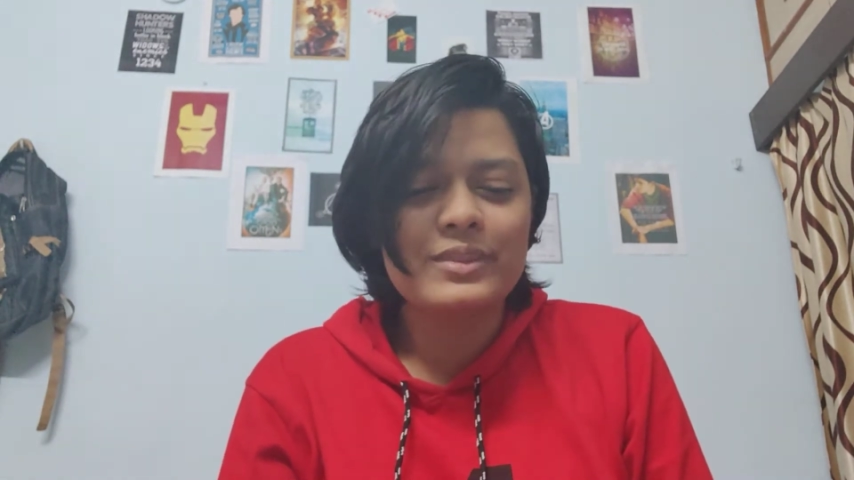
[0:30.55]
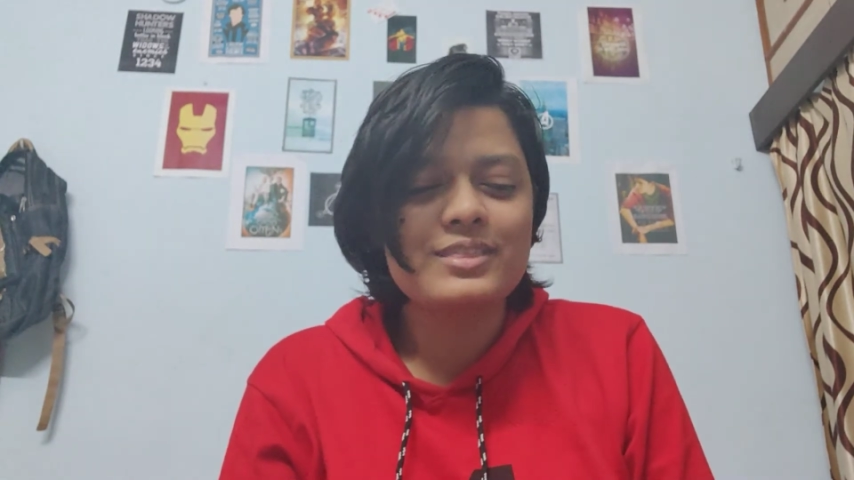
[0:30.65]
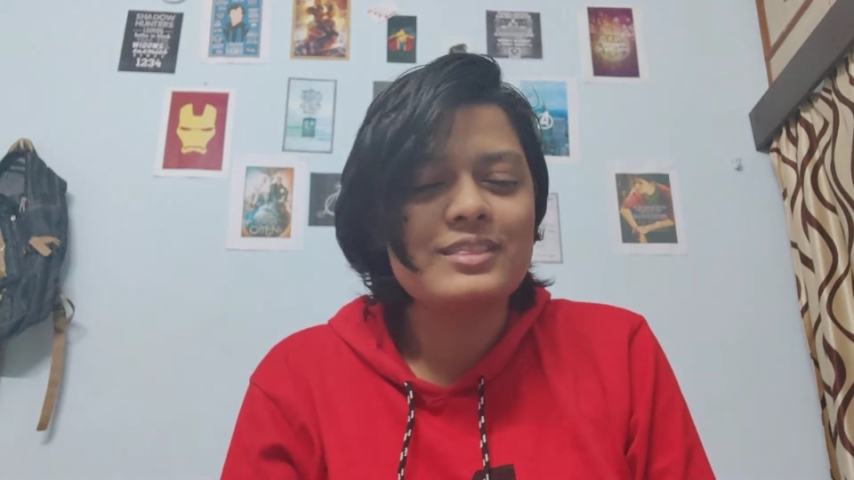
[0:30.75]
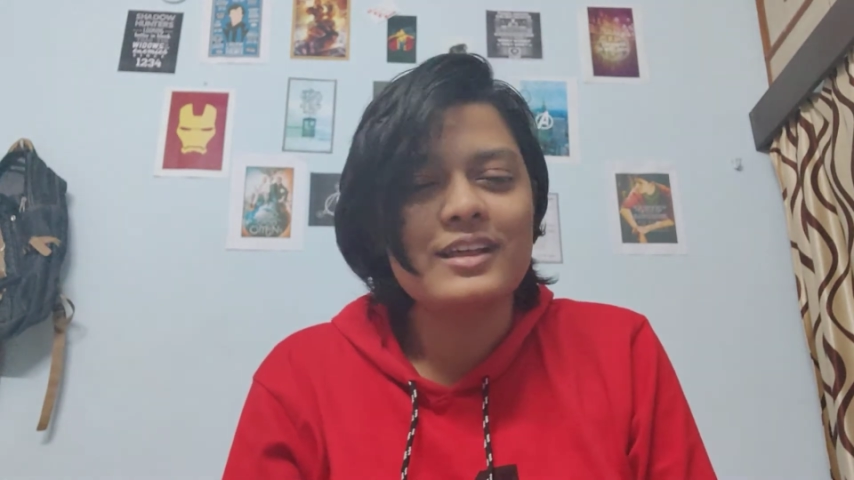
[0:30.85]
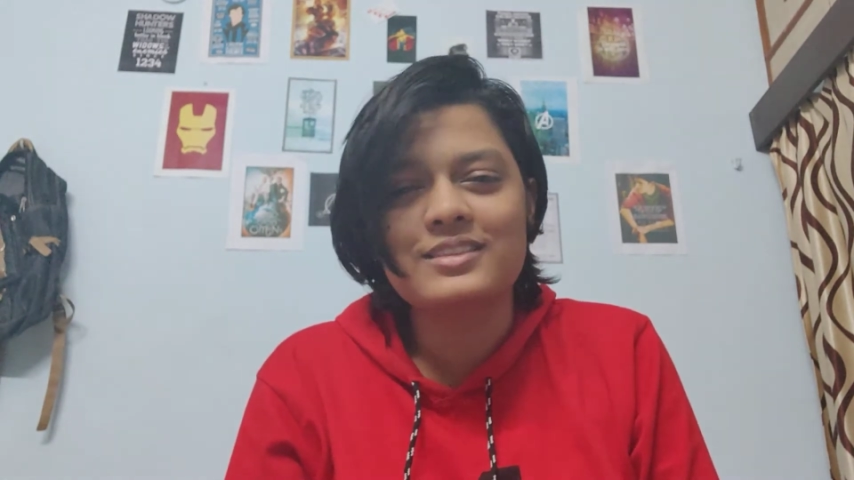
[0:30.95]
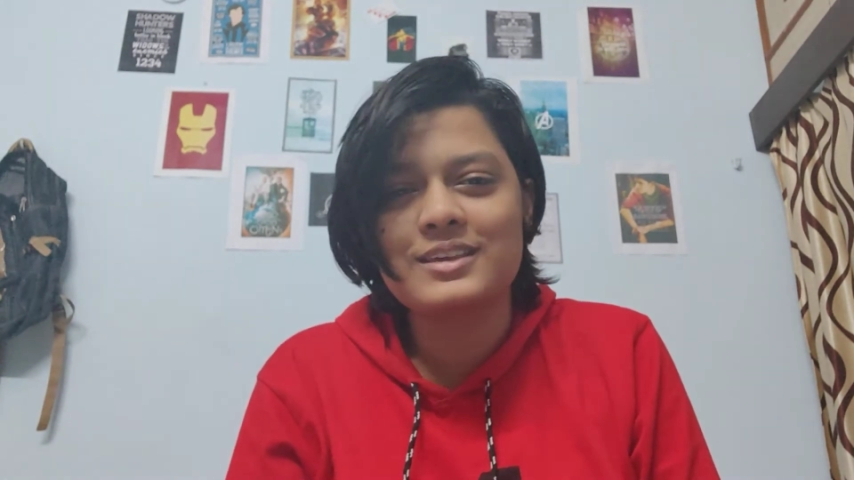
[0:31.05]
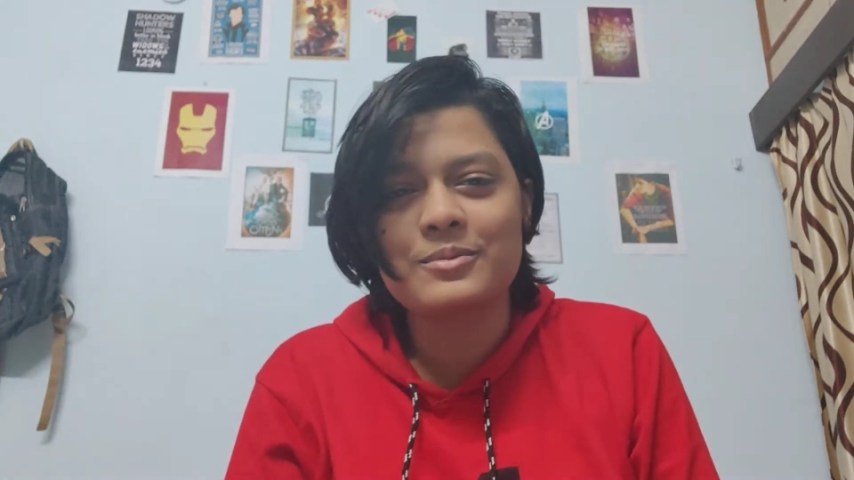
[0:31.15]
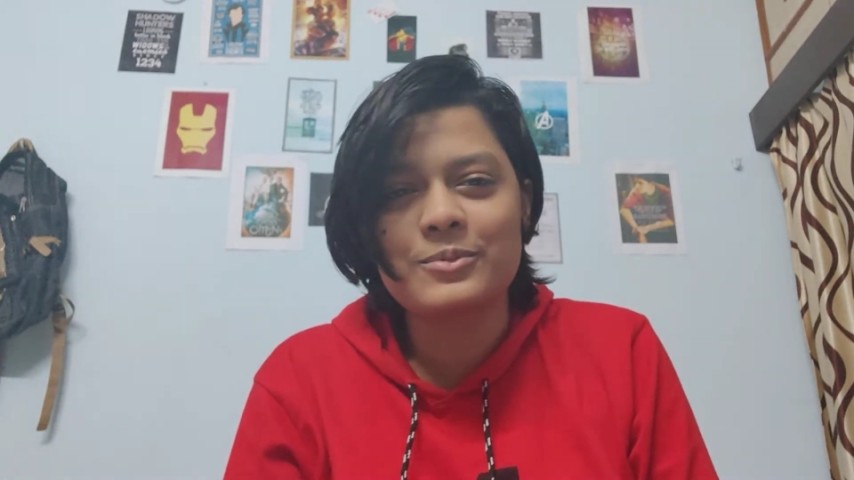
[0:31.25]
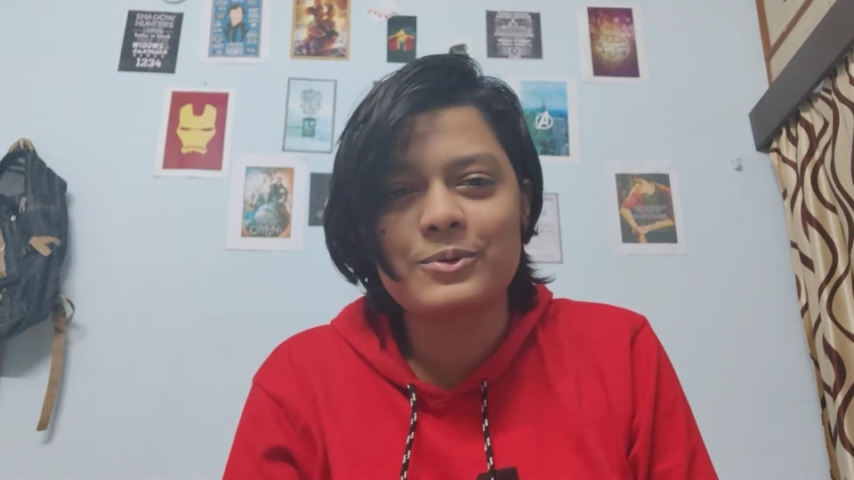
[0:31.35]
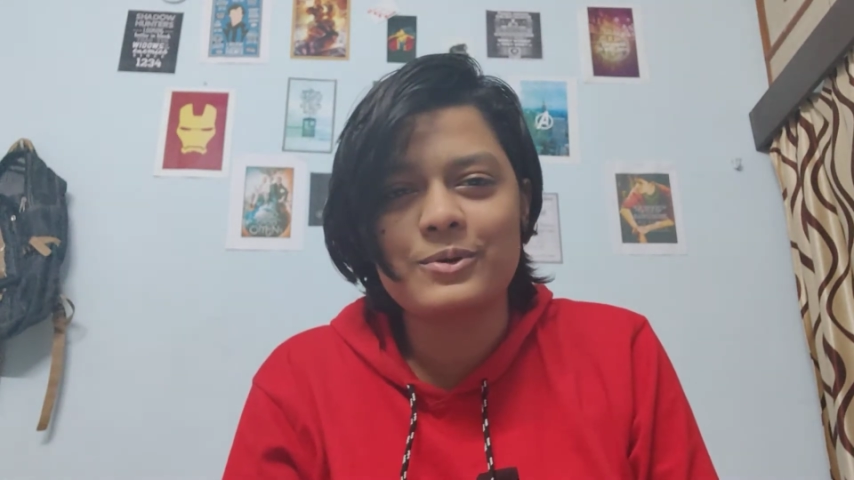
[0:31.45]
with
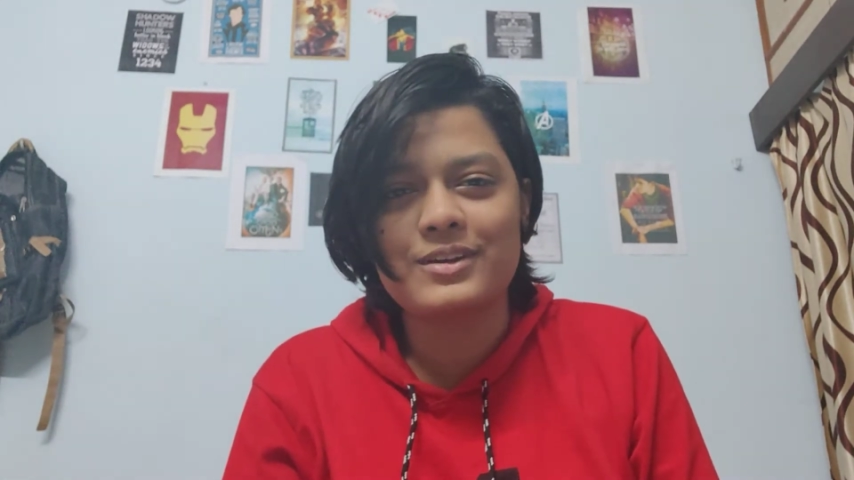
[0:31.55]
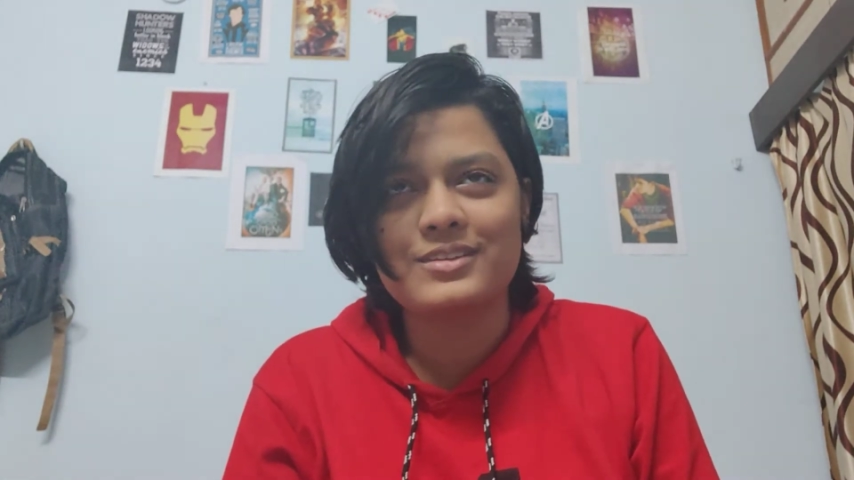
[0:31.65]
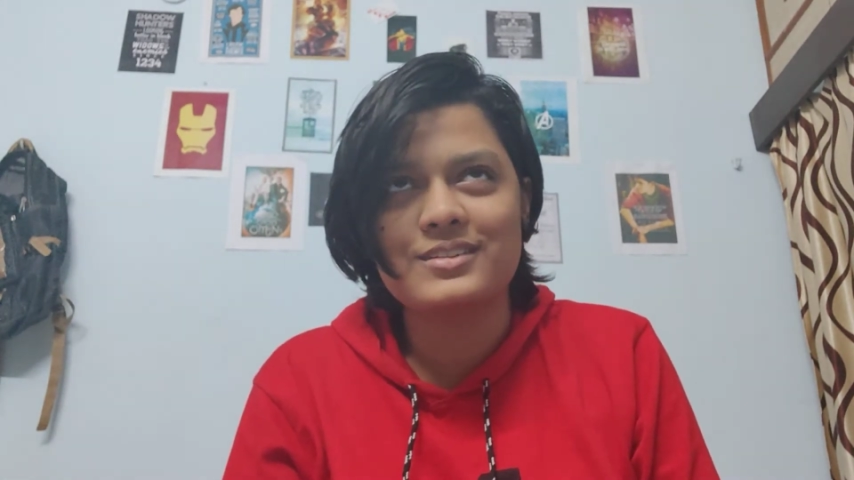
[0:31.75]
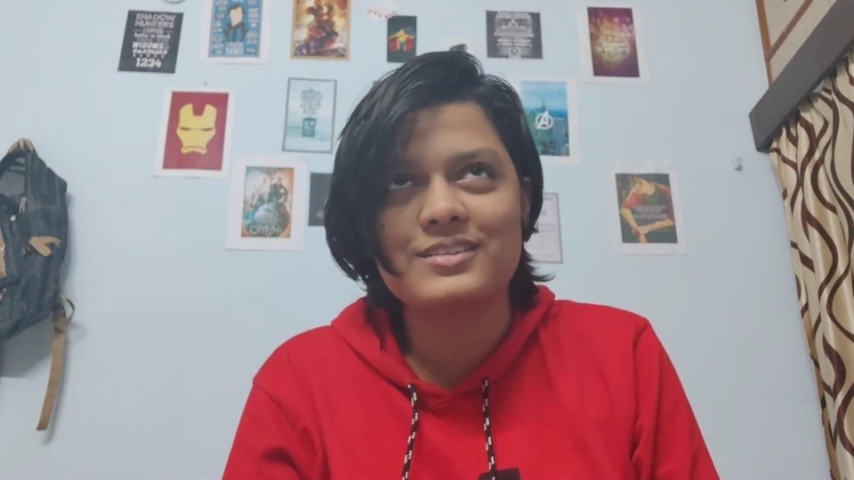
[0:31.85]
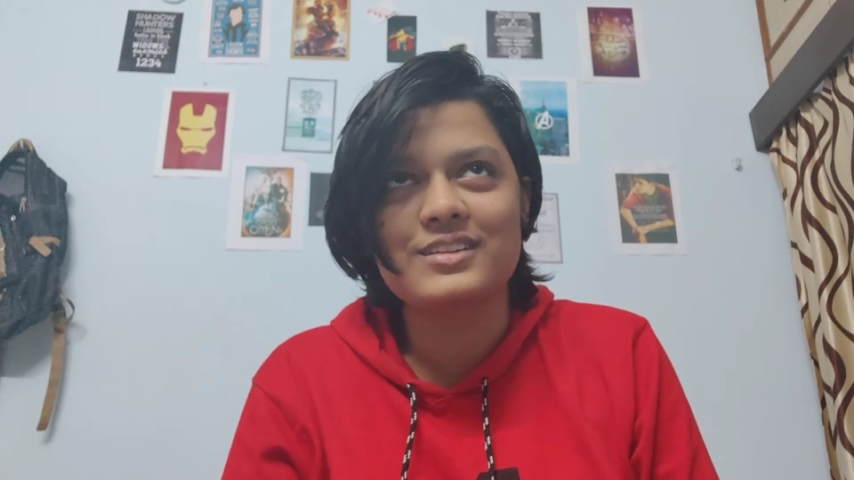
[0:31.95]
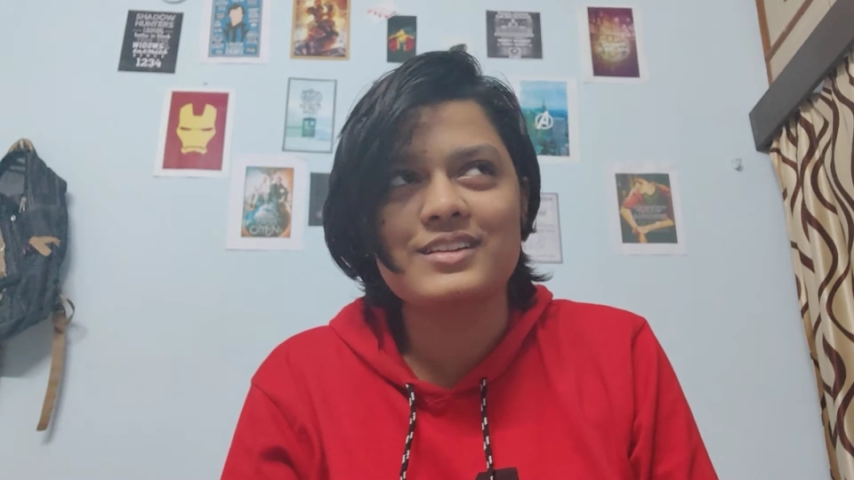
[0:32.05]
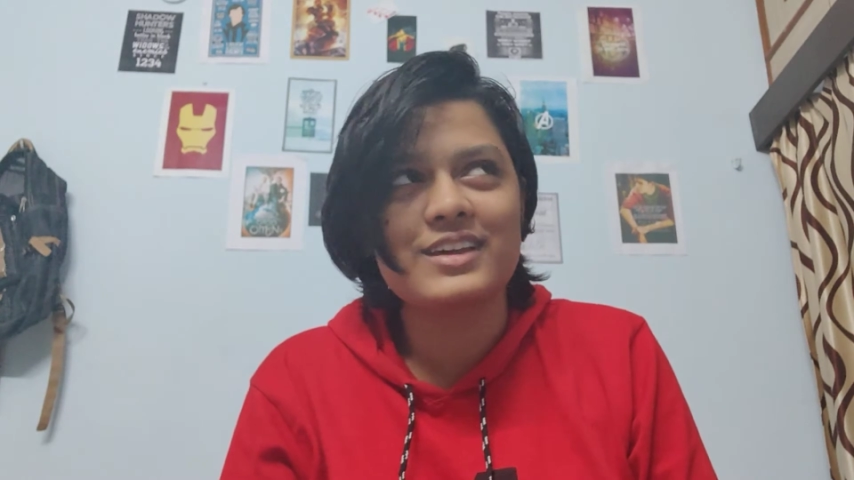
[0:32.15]
nothing more than